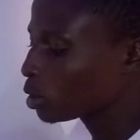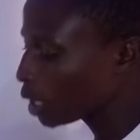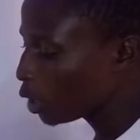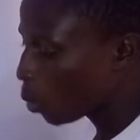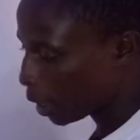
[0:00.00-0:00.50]
to
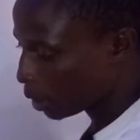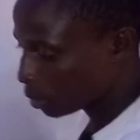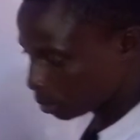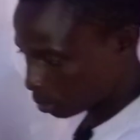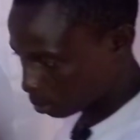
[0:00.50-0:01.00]
3y.
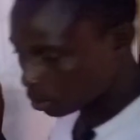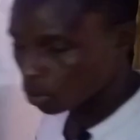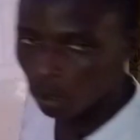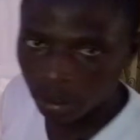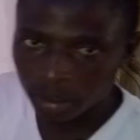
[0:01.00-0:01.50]

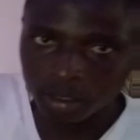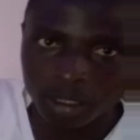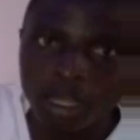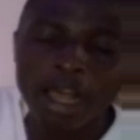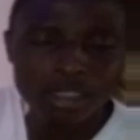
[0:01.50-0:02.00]
Look at it.
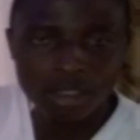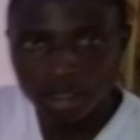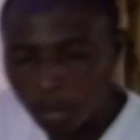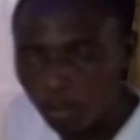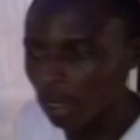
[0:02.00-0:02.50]
As
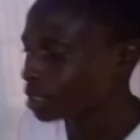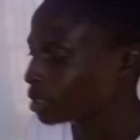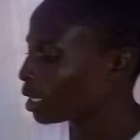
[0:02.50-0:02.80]
simple as